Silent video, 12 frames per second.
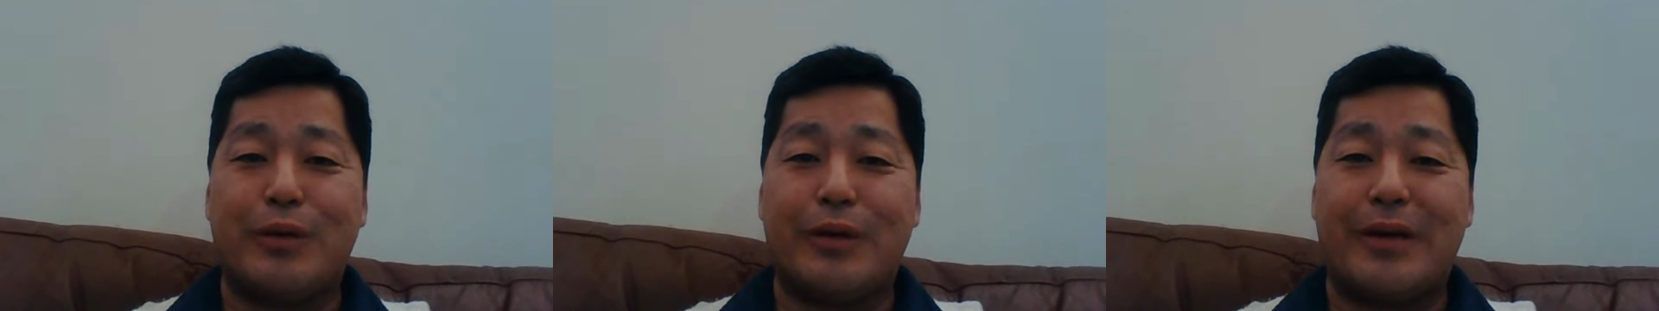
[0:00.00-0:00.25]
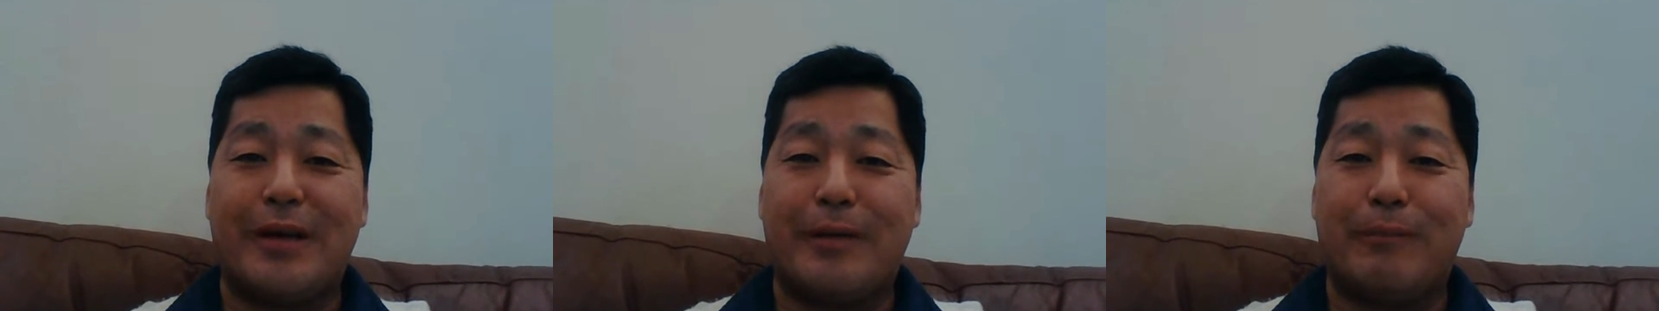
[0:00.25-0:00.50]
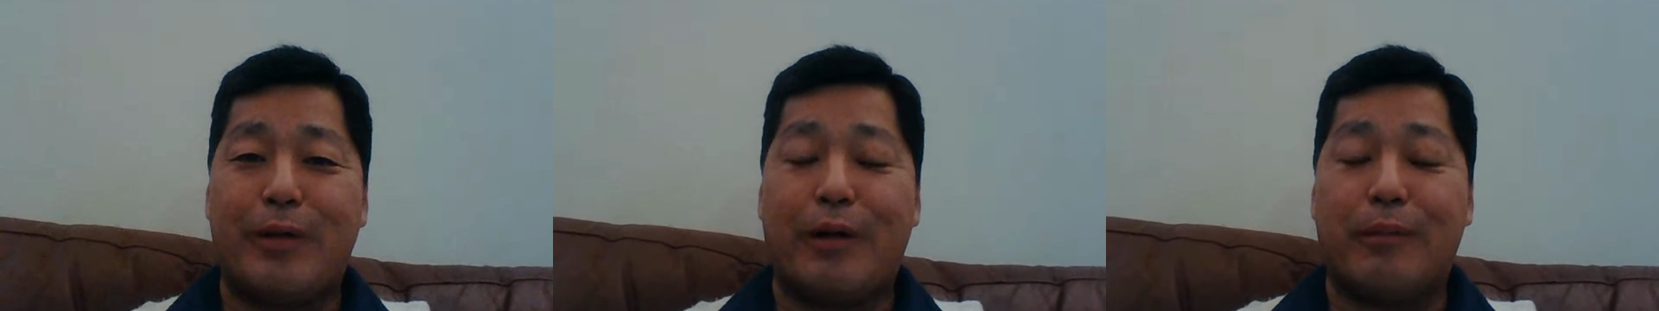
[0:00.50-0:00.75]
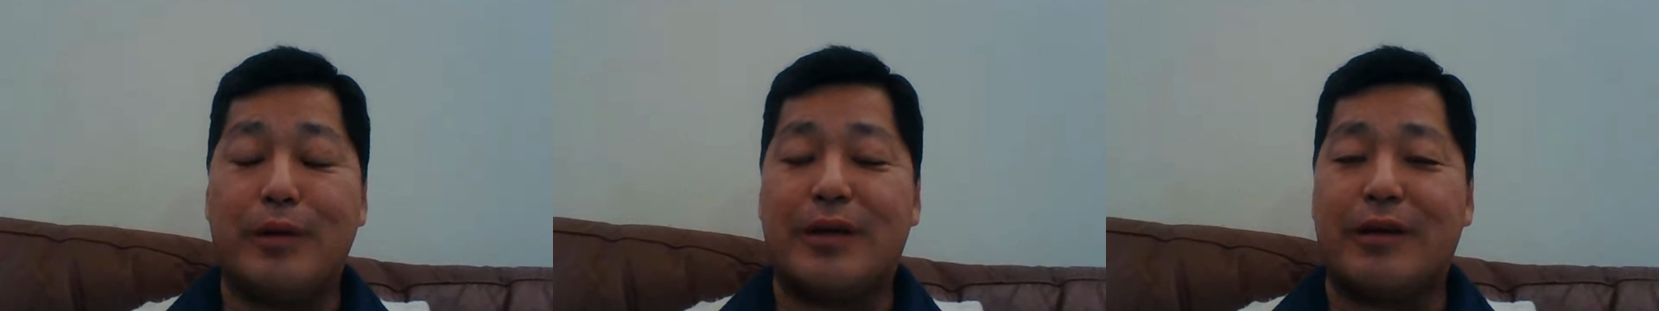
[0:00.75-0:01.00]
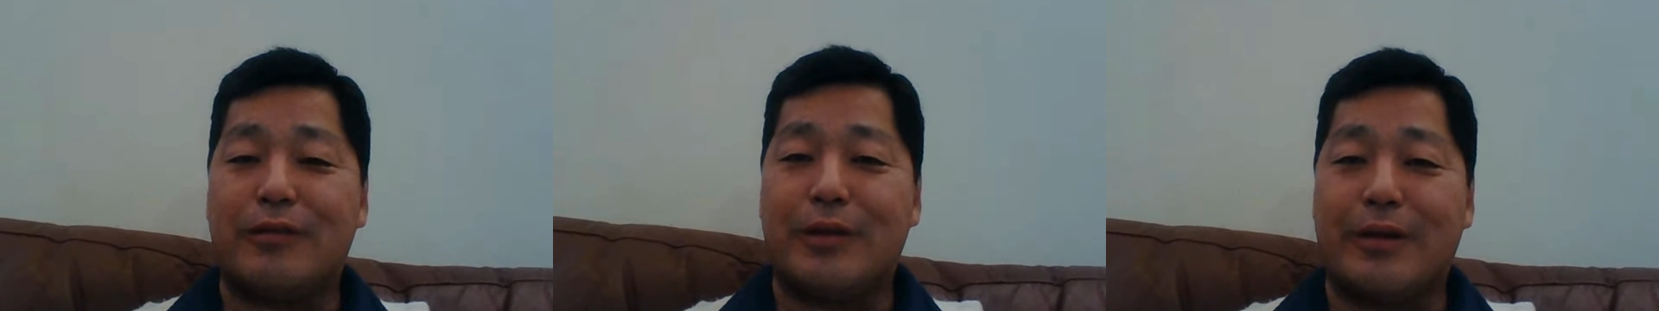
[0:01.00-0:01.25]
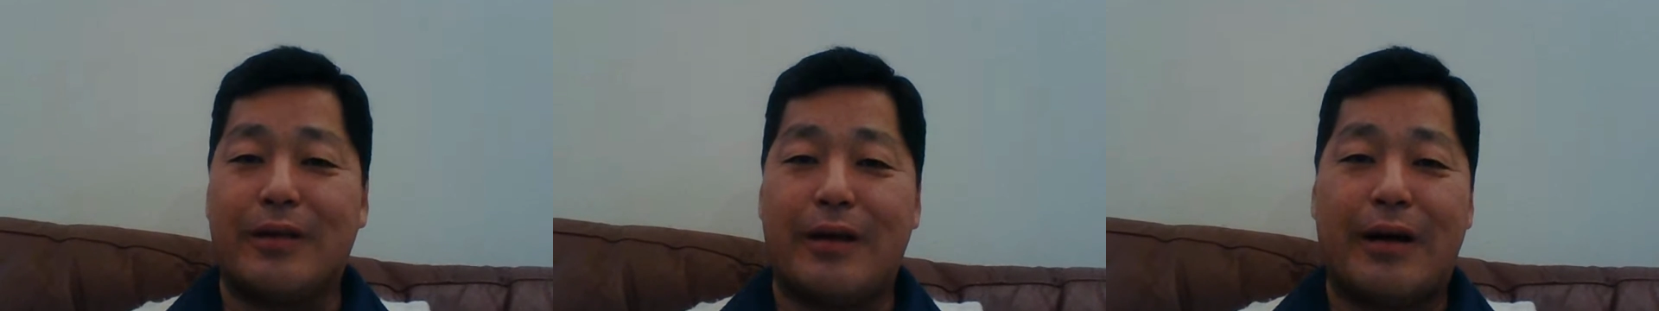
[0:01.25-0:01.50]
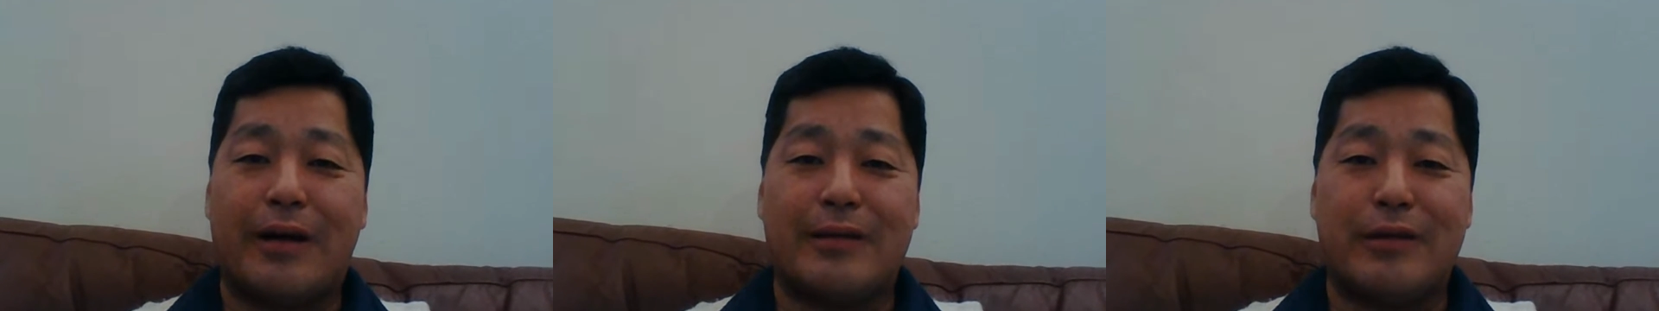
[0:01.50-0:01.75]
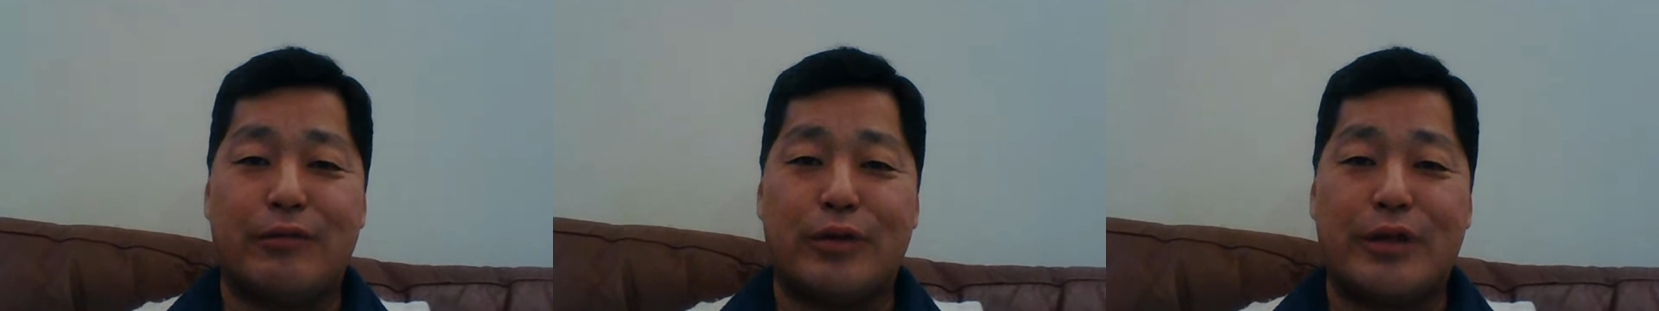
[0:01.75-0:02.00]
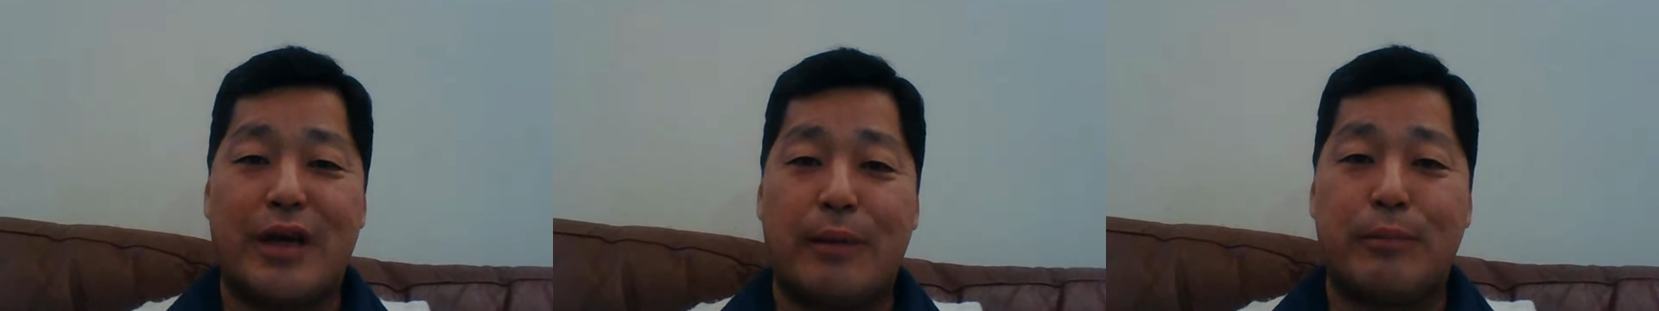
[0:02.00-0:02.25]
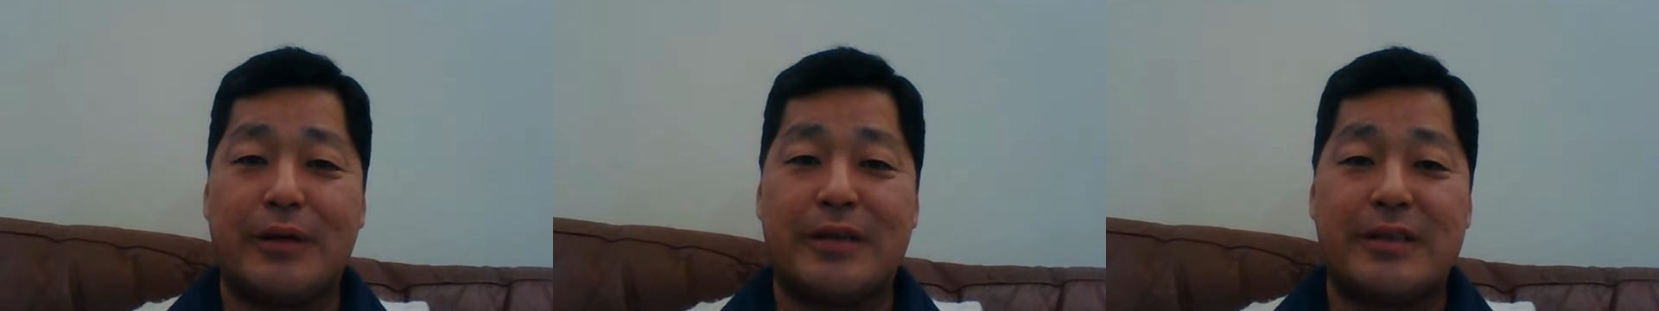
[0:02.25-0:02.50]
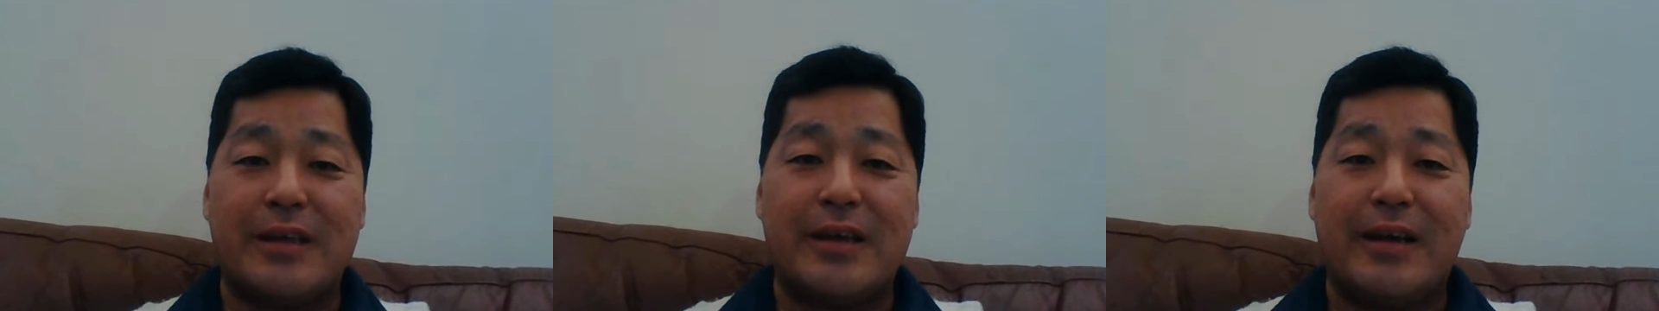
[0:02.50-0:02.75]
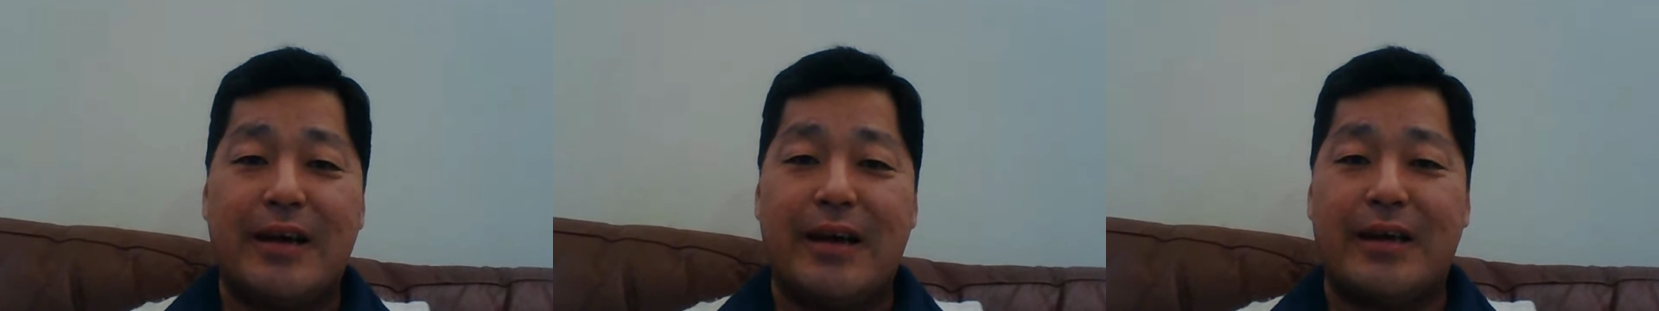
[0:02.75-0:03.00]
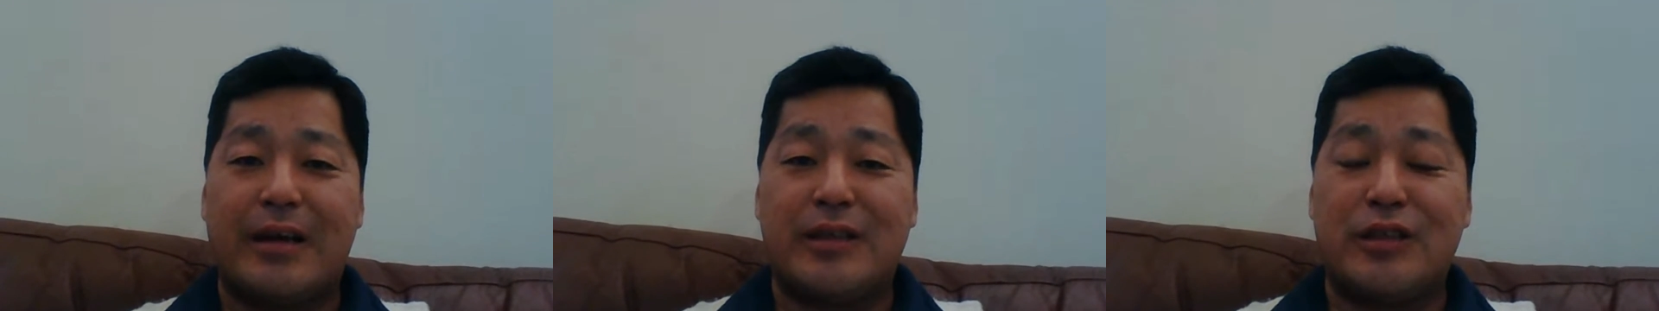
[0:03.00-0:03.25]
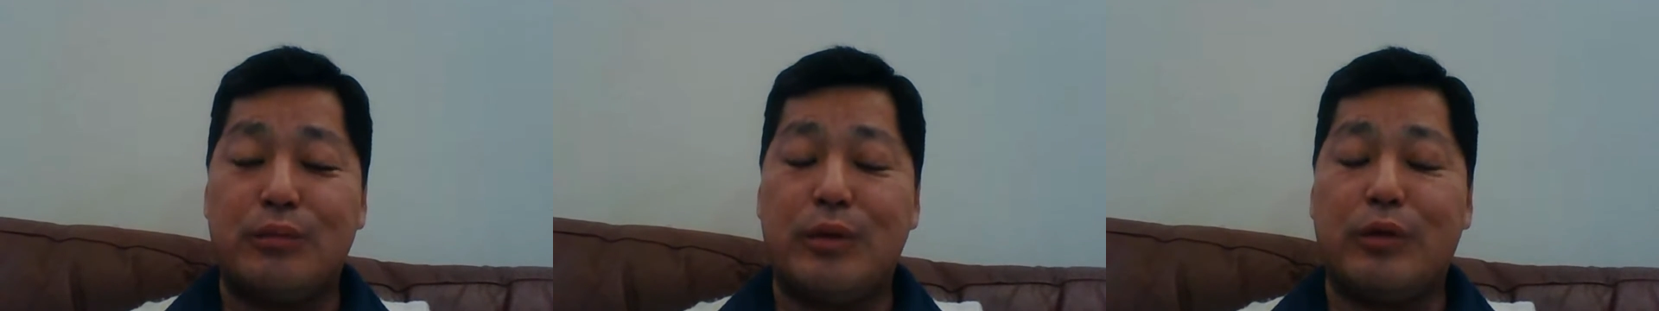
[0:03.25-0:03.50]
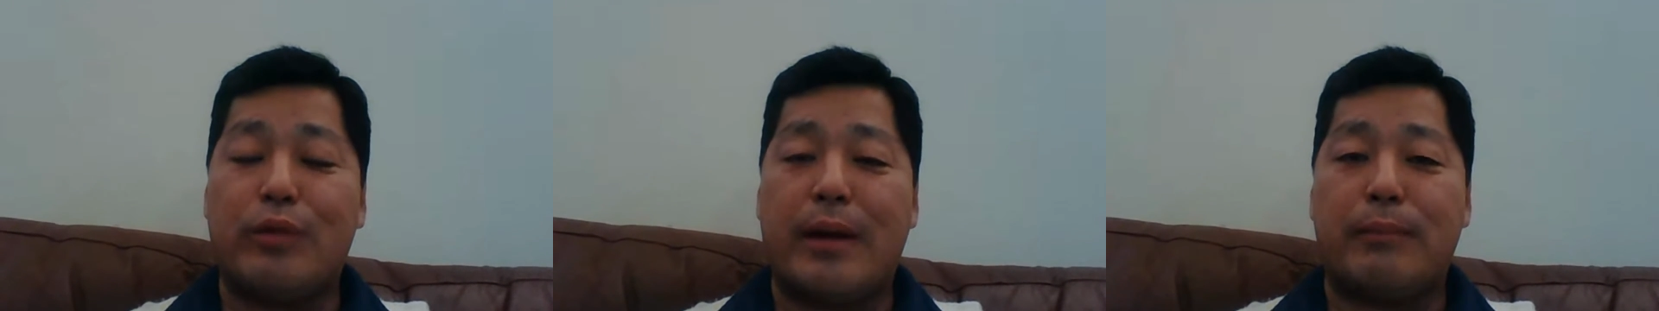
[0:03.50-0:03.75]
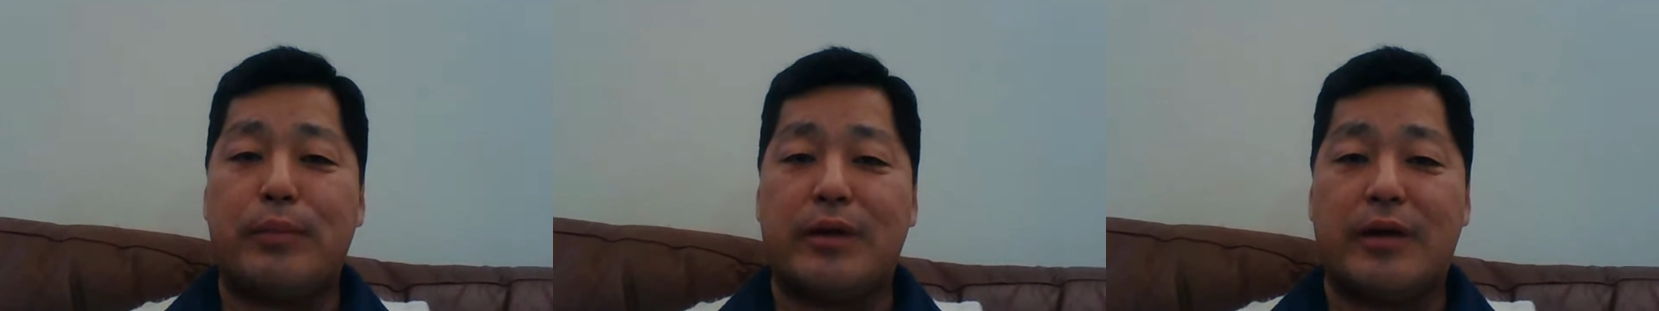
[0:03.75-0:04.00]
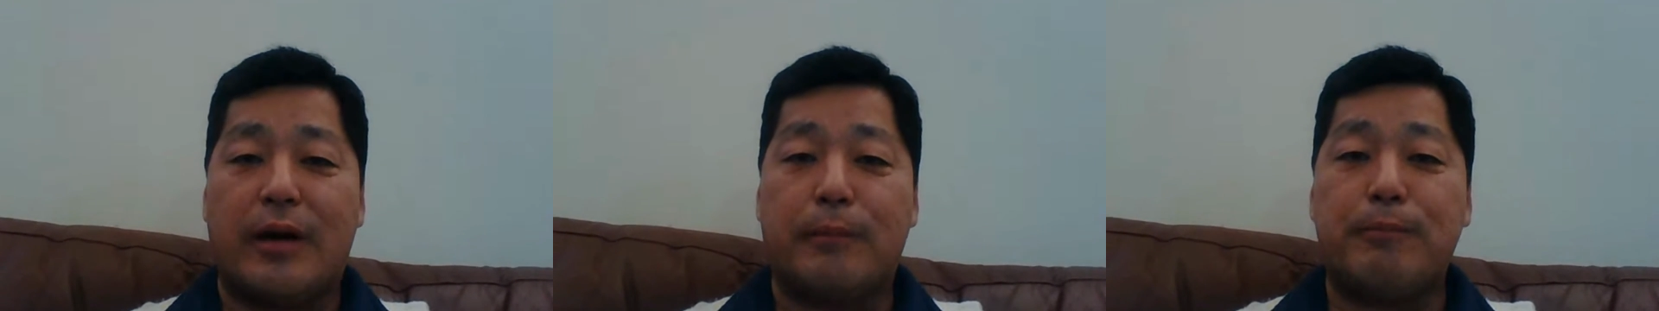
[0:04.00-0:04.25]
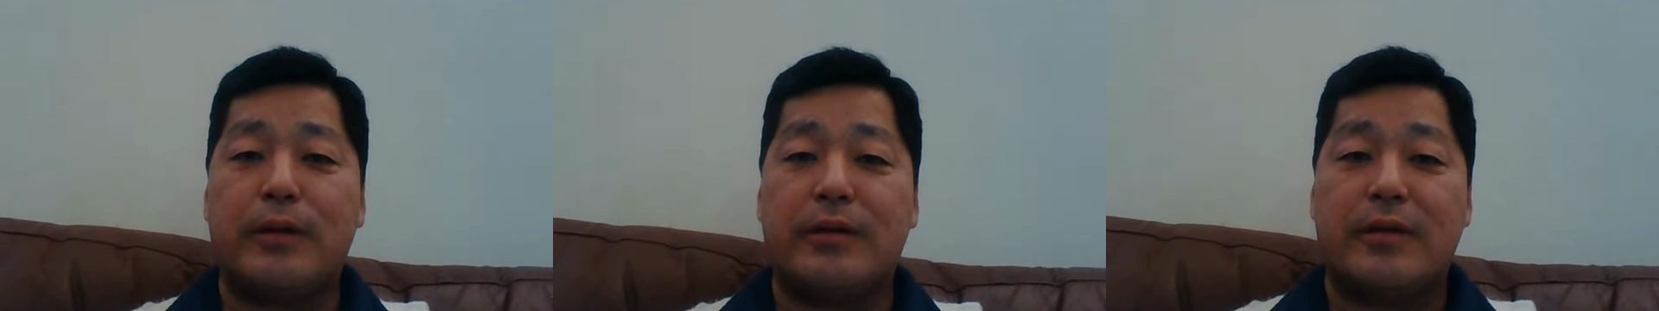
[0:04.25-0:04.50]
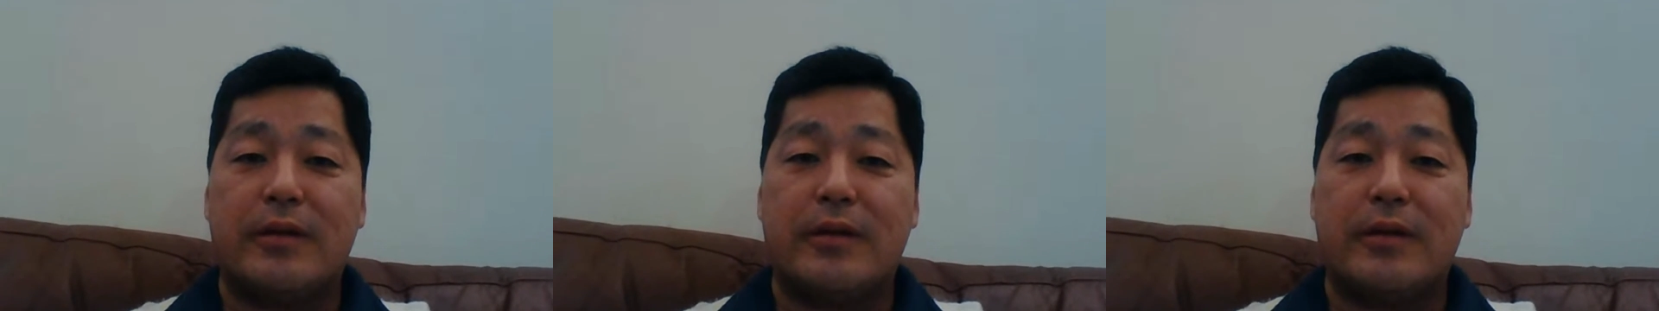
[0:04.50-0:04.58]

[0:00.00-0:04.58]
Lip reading: but I'll be covering a lot of different topics, and I should be ramping up